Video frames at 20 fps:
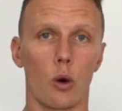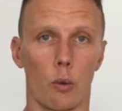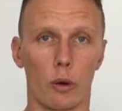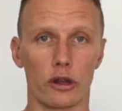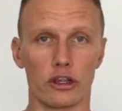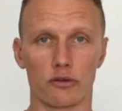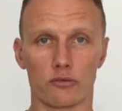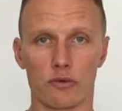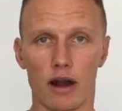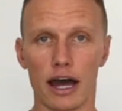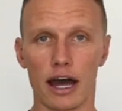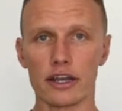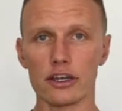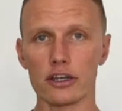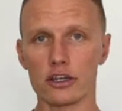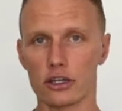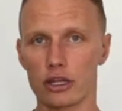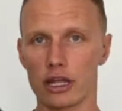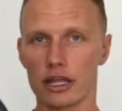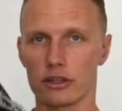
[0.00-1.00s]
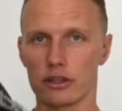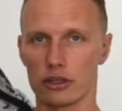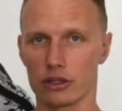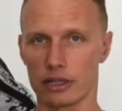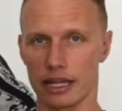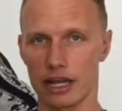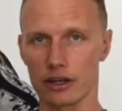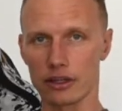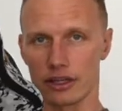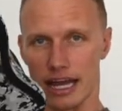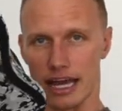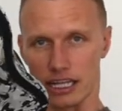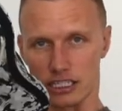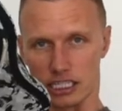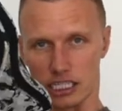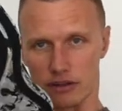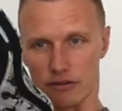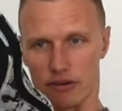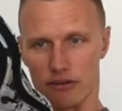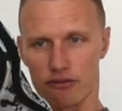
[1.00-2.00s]
When you run, you land on the
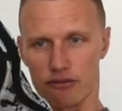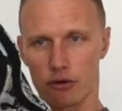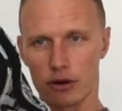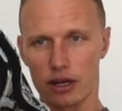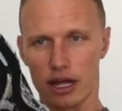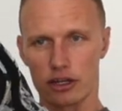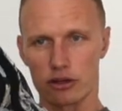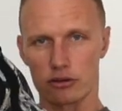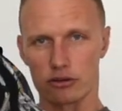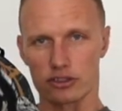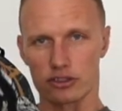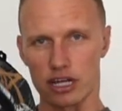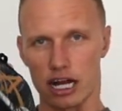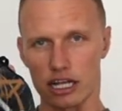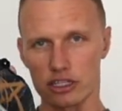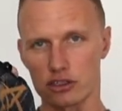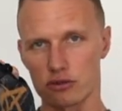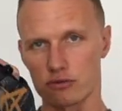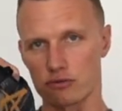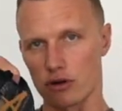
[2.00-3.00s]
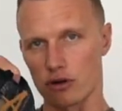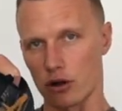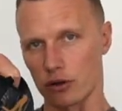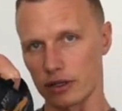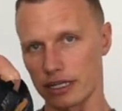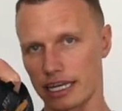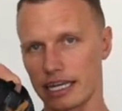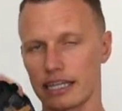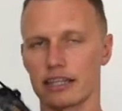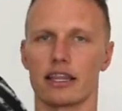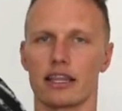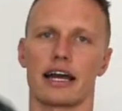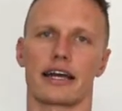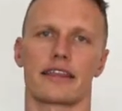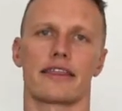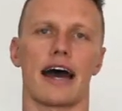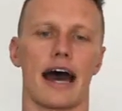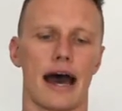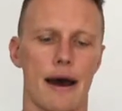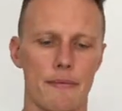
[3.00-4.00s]
outside of your foot and you start to roll in
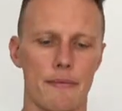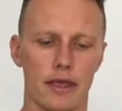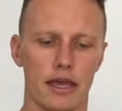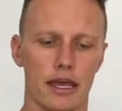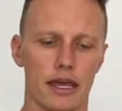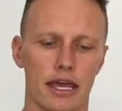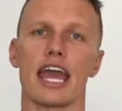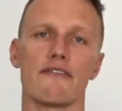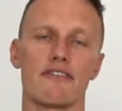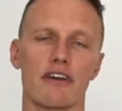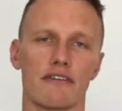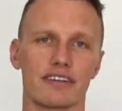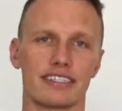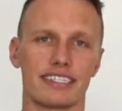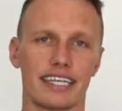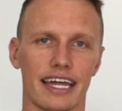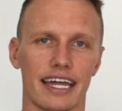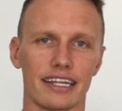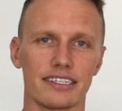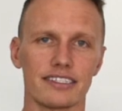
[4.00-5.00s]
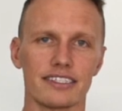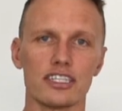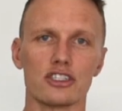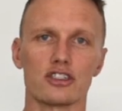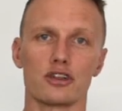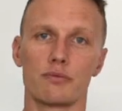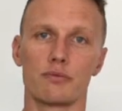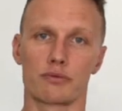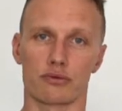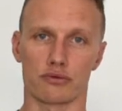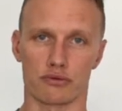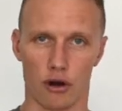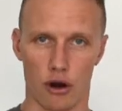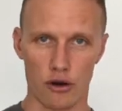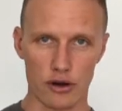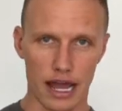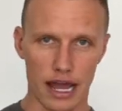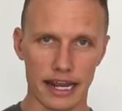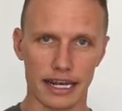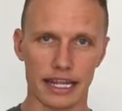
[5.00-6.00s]
like that. If you have a tendency to
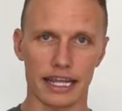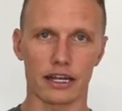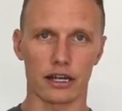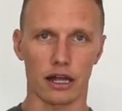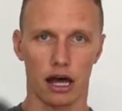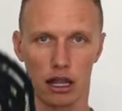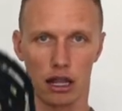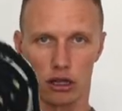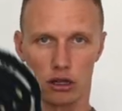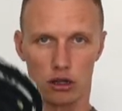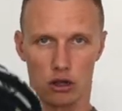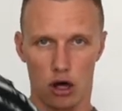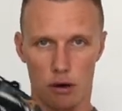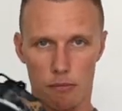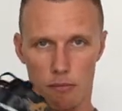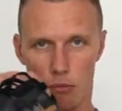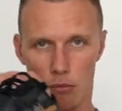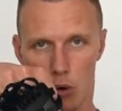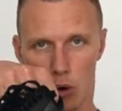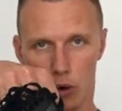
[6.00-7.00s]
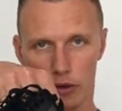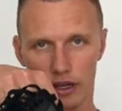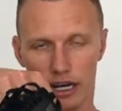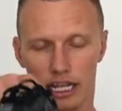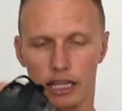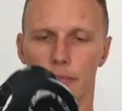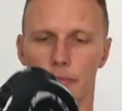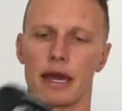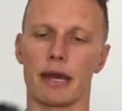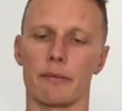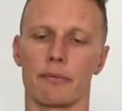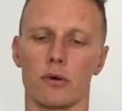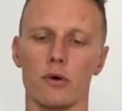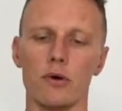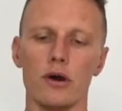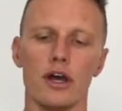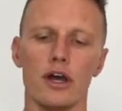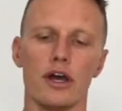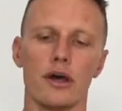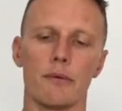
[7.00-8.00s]
pronate in a lot more than other
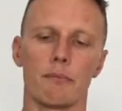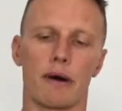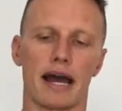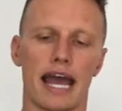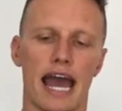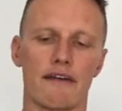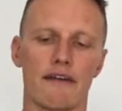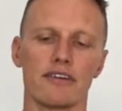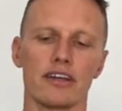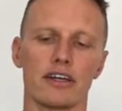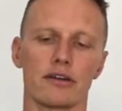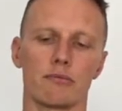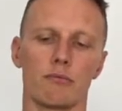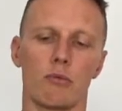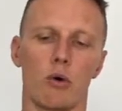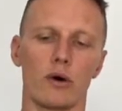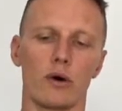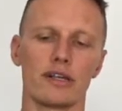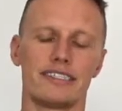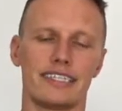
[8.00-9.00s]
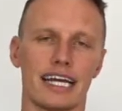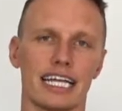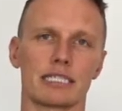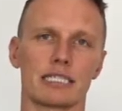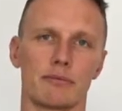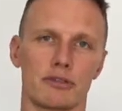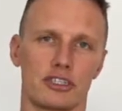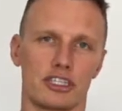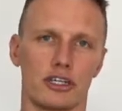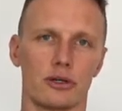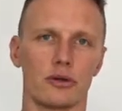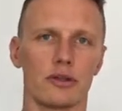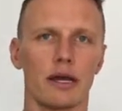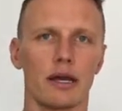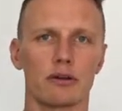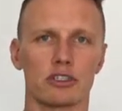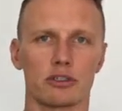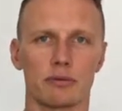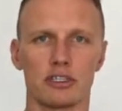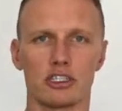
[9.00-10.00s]
people, by having a more dense material
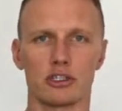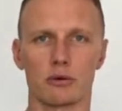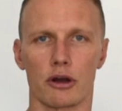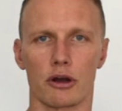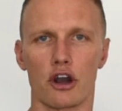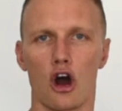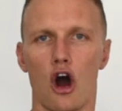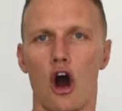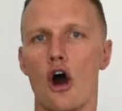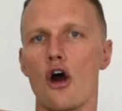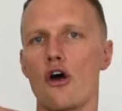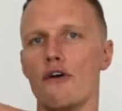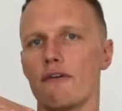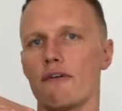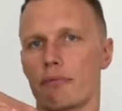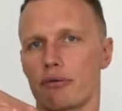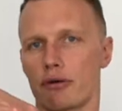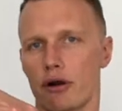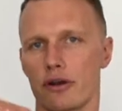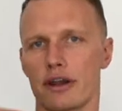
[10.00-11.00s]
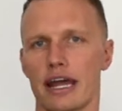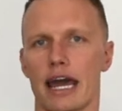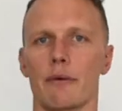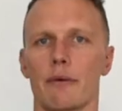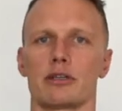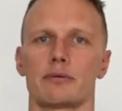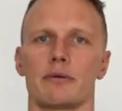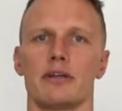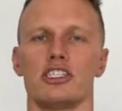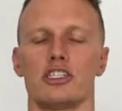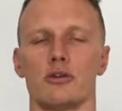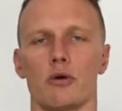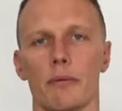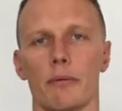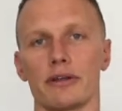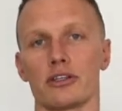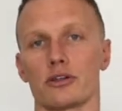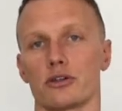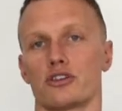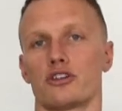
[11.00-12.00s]
there, which means you won't over pronate, which means you
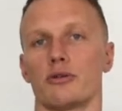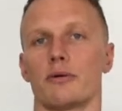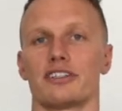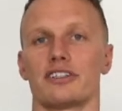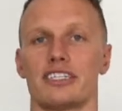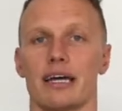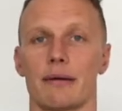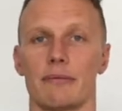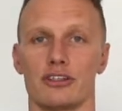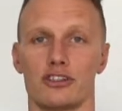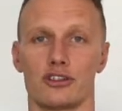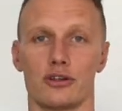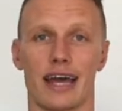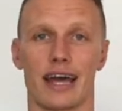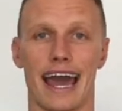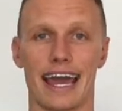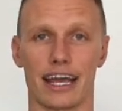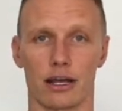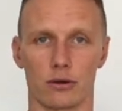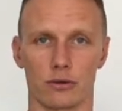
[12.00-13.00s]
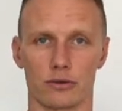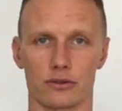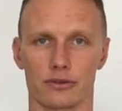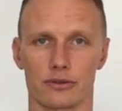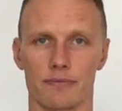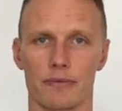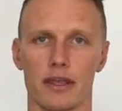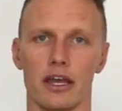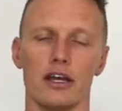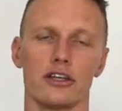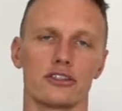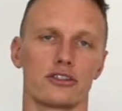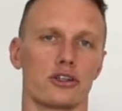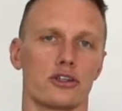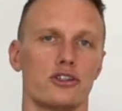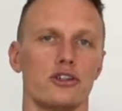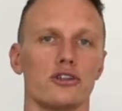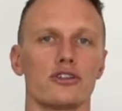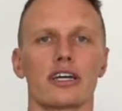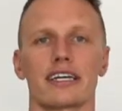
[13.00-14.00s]
won't be doing too much damage to your ankles.
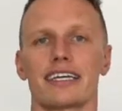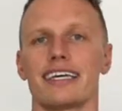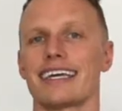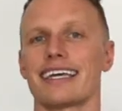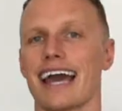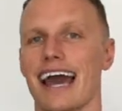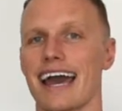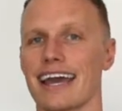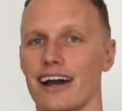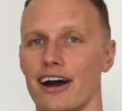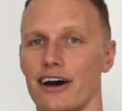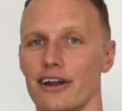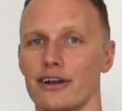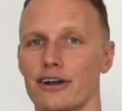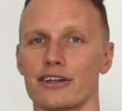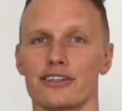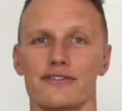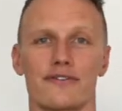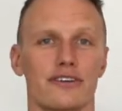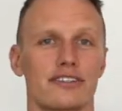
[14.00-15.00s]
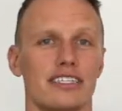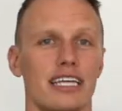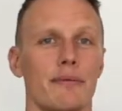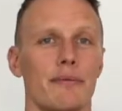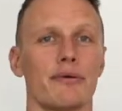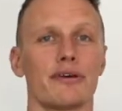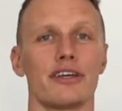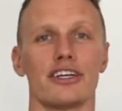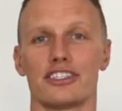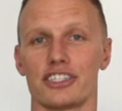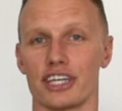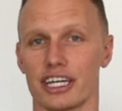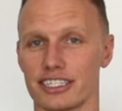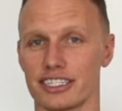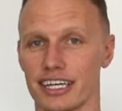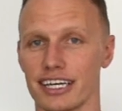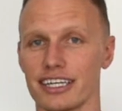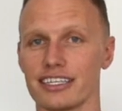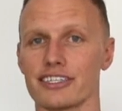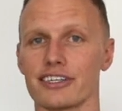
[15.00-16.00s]
So shoes like your Kayanos, for example, your
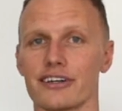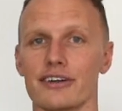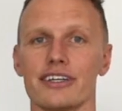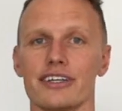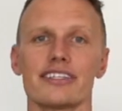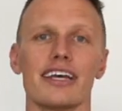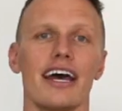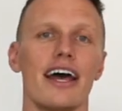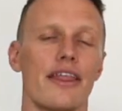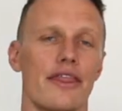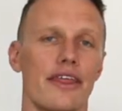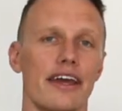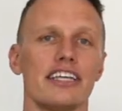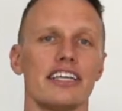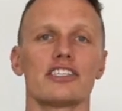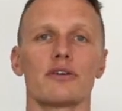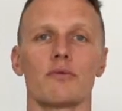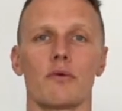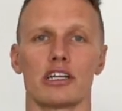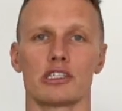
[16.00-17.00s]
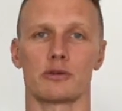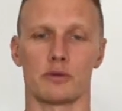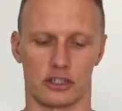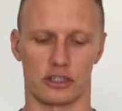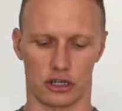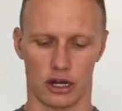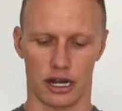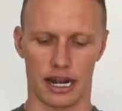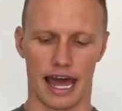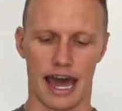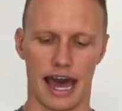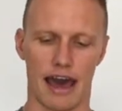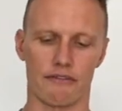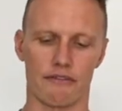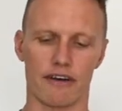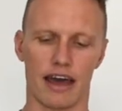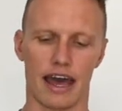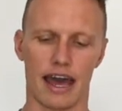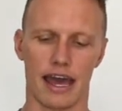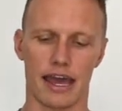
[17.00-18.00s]
GT series, these are ones which are going to
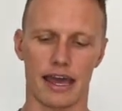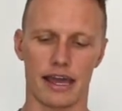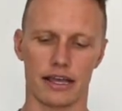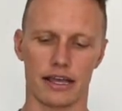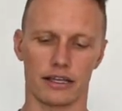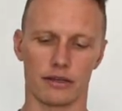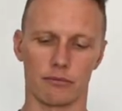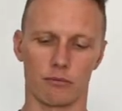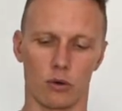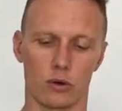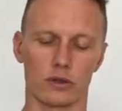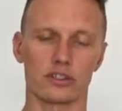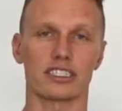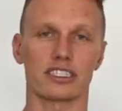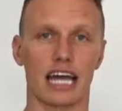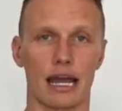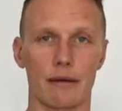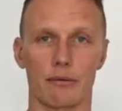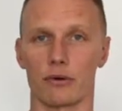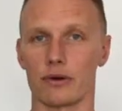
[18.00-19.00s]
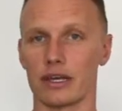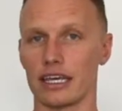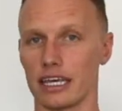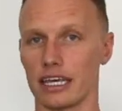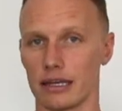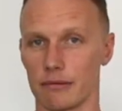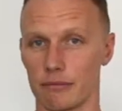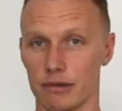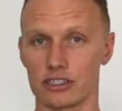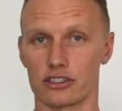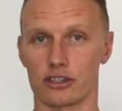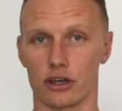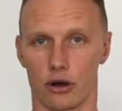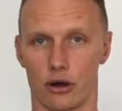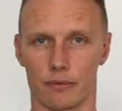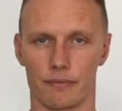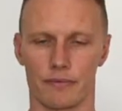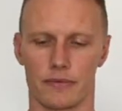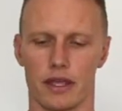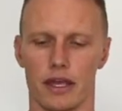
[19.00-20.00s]
have a more stable
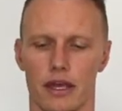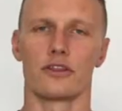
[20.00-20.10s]
midsole.